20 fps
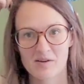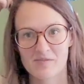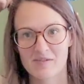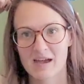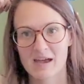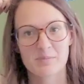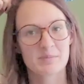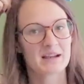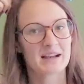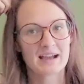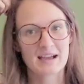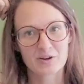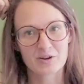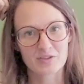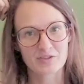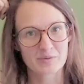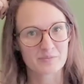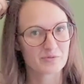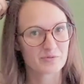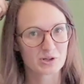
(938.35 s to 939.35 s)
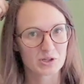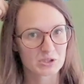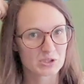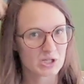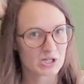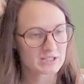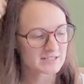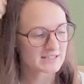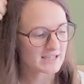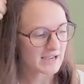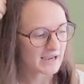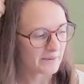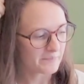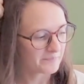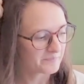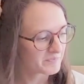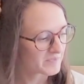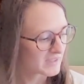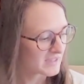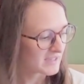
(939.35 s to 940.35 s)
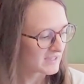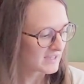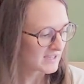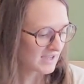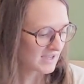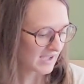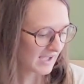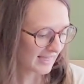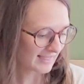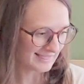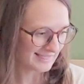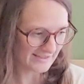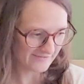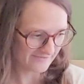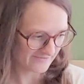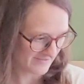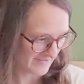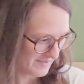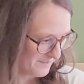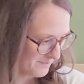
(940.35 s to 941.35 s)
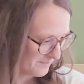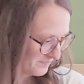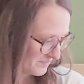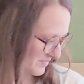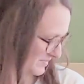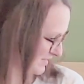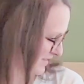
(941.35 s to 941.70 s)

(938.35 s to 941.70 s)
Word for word: I've had my eye on them for a long time. I love them.